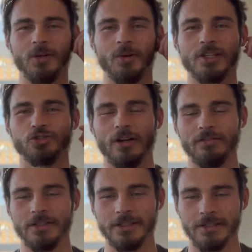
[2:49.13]

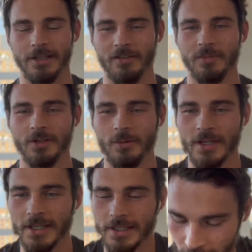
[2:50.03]
travelling. I've been
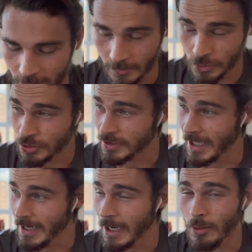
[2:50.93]
away just
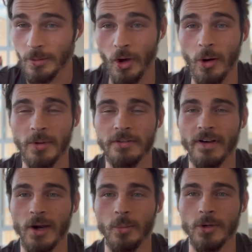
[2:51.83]
getting out of the normal
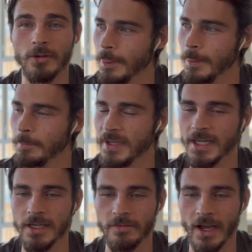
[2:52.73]
environment,
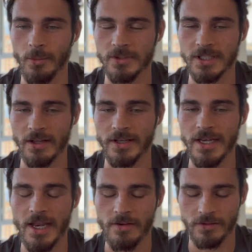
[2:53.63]
being in environments that I've
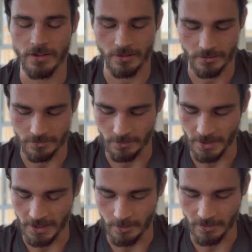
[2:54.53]
never
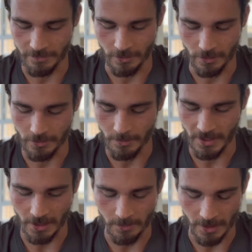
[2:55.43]
been in before,
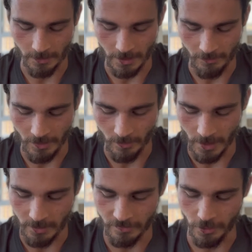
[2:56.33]
meeting people that I've never
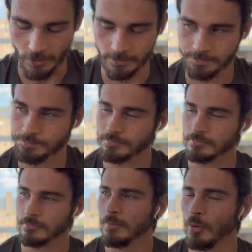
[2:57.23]
met before.
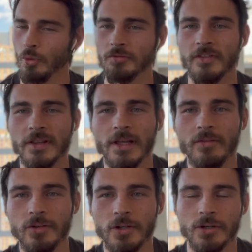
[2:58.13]
But one thing that
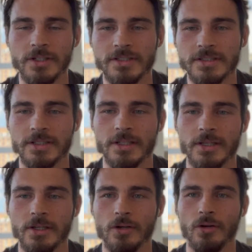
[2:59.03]
I've noticed
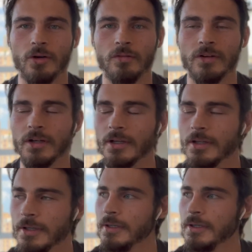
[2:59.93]
over
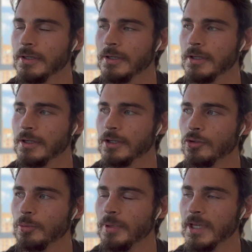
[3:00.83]
a
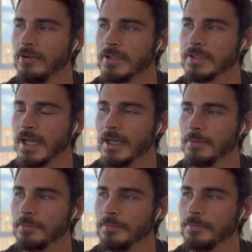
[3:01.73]
period of
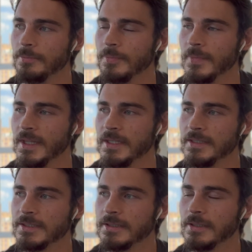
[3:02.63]
time
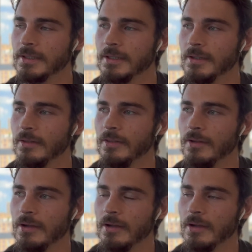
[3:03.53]
is
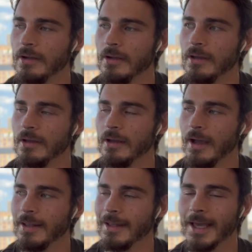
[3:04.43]
that
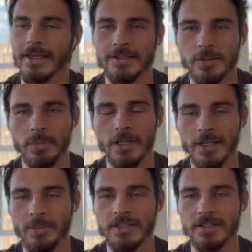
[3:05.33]
I like to
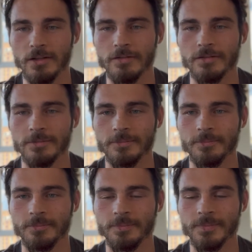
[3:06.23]
blame myself
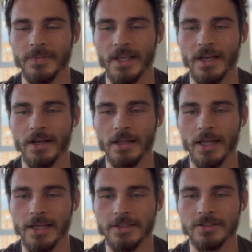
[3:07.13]
and I
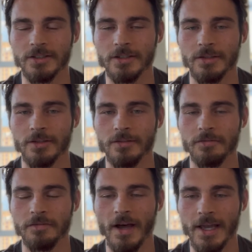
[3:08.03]
like to
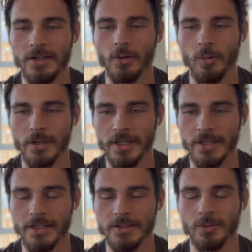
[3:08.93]
find a
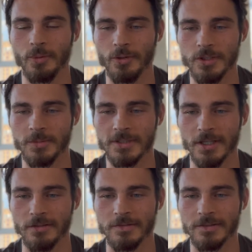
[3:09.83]
way to punish
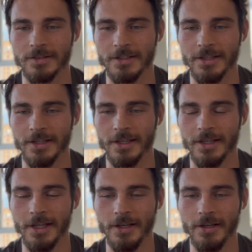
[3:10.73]
myself.
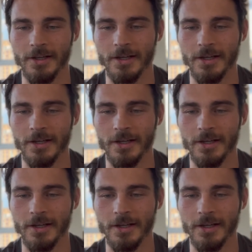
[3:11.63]
And